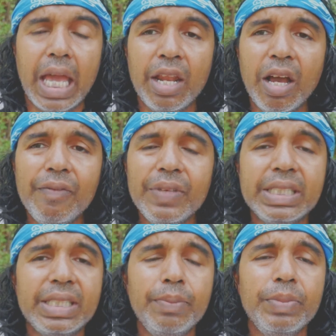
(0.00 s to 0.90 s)
and hopefully
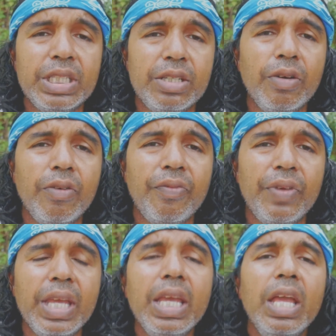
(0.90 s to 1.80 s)

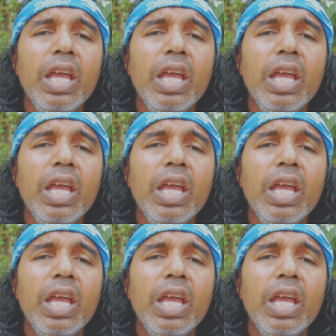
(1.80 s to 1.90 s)
cinematography,